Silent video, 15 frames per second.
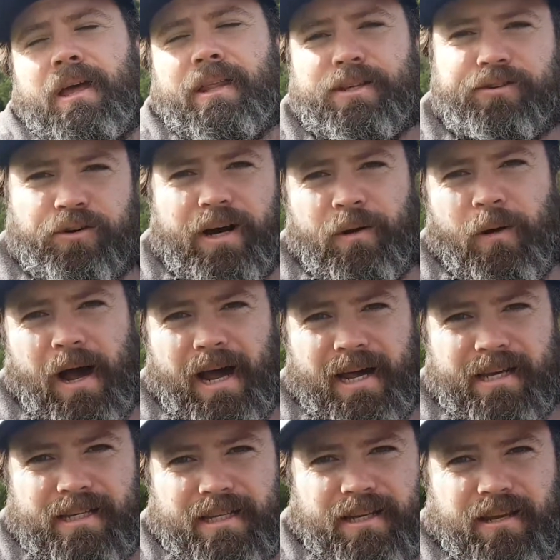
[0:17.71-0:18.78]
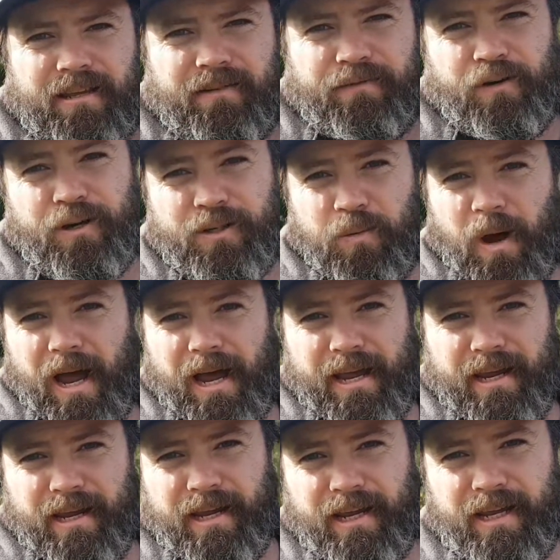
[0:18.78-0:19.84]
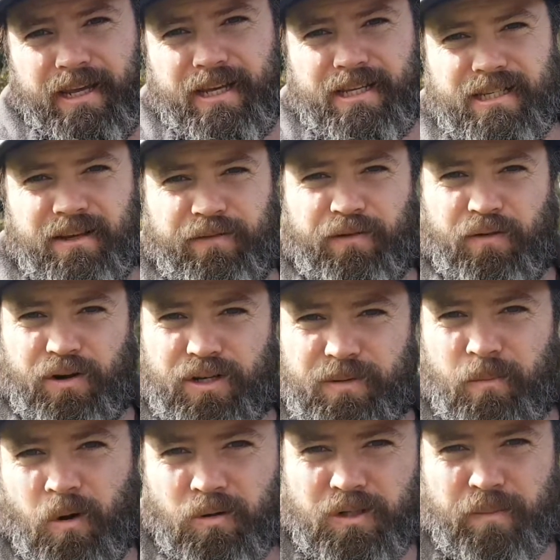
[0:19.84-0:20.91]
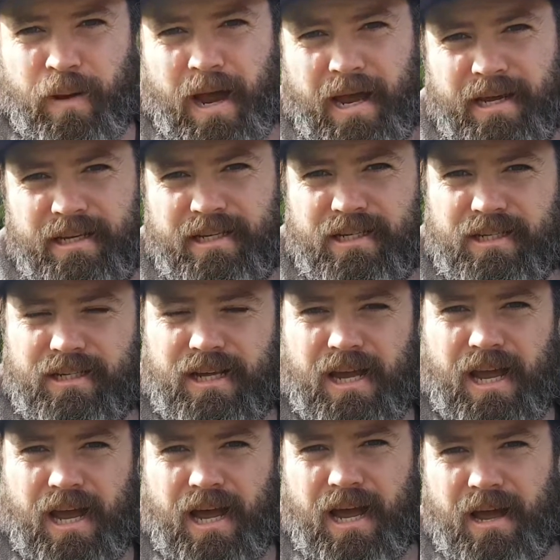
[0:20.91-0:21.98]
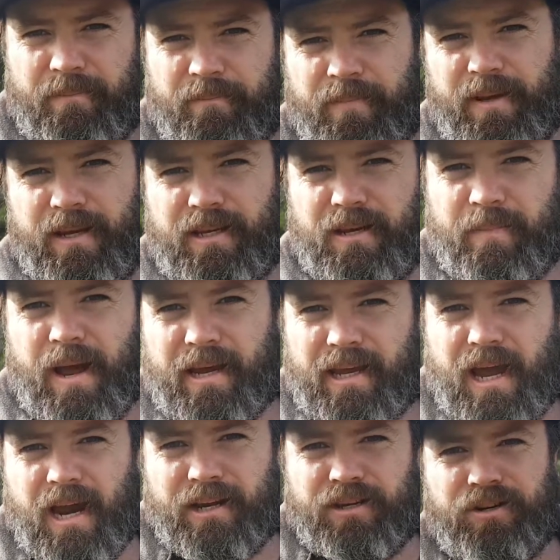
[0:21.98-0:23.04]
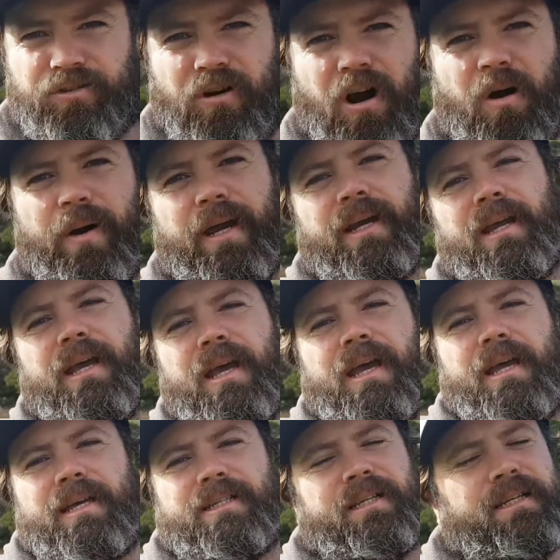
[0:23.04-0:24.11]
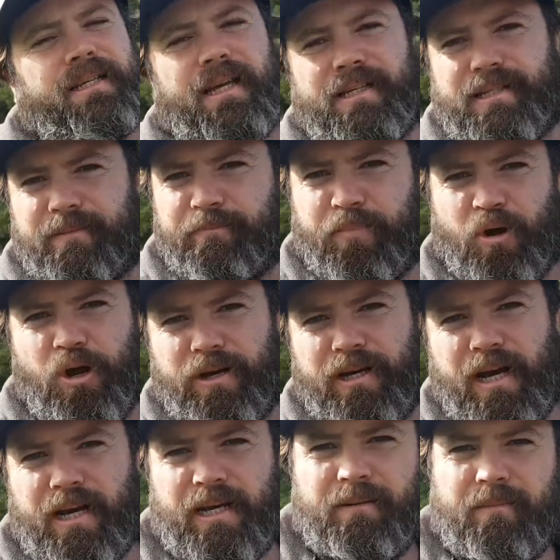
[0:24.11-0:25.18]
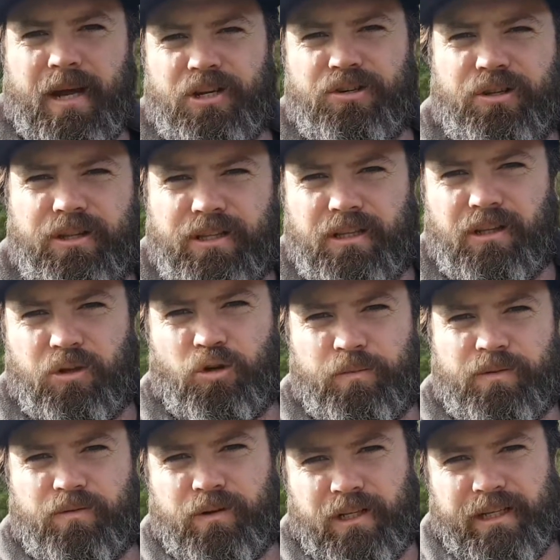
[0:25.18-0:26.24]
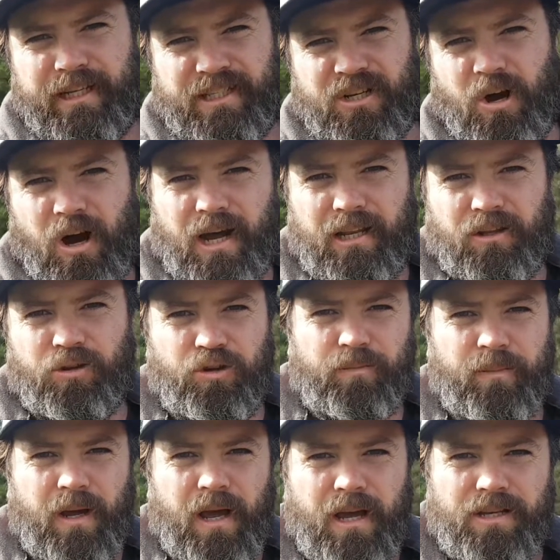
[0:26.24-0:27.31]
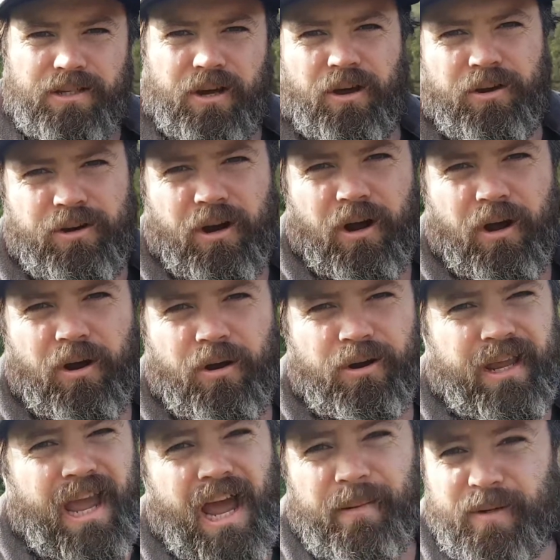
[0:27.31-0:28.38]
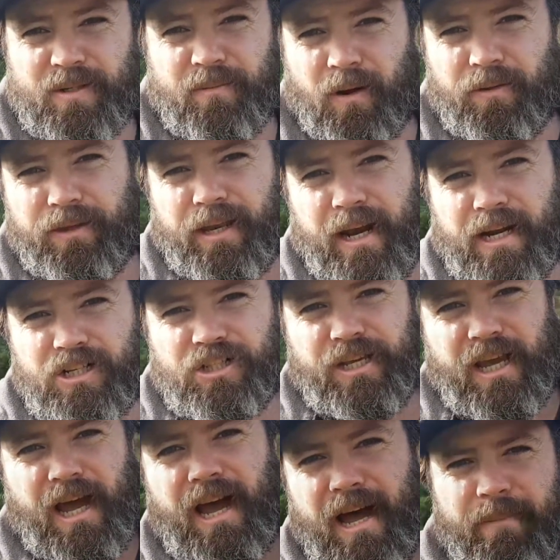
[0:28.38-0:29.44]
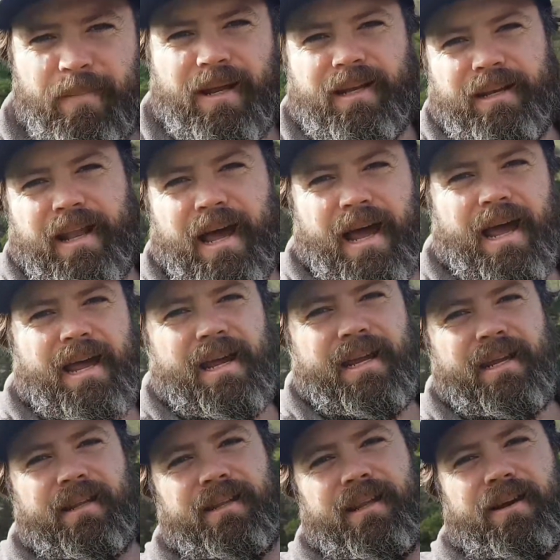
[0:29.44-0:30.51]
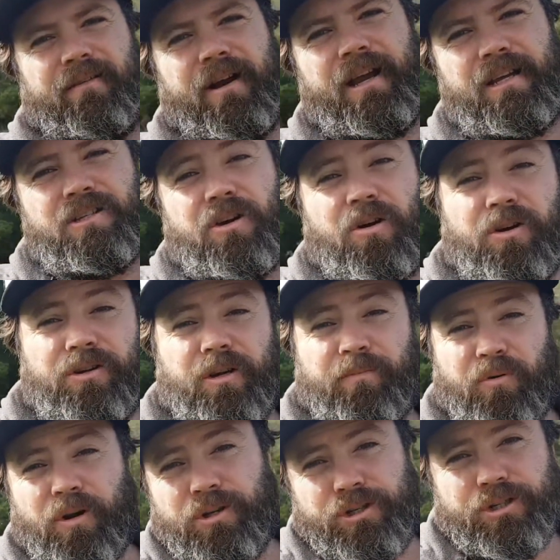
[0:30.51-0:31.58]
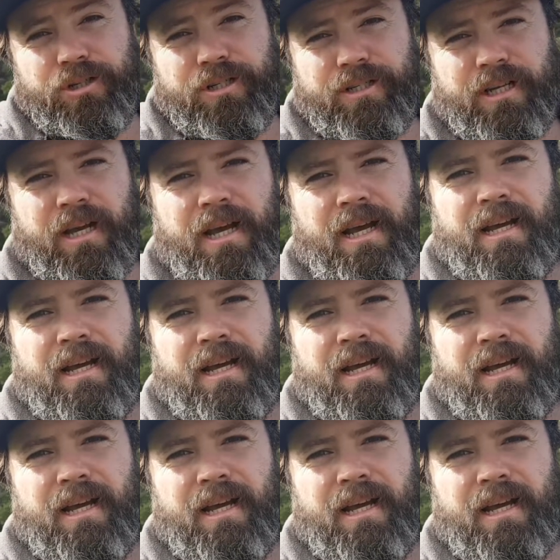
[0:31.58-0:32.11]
There's three ways. First way is if you've got a small space in your backyard and you're growing, is to just get some bird netting. Make sure that the loop's really a tight loop so no cabbage moth can actually come and lay their eggs on your produce.